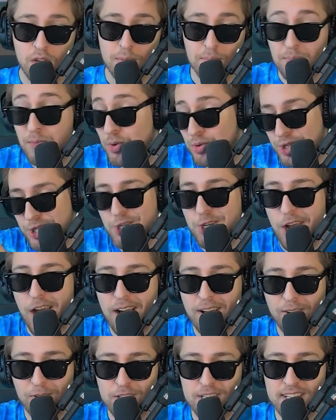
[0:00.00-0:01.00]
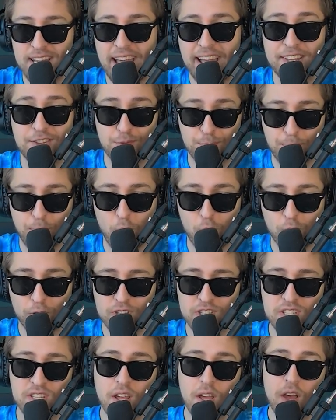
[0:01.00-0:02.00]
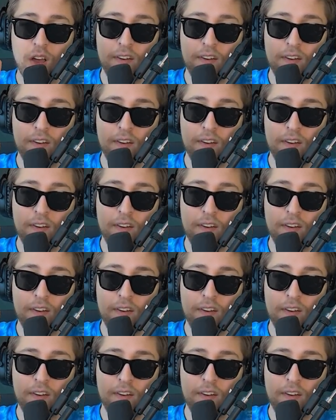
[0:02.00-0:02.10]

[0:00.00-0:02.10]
most junglers and supports,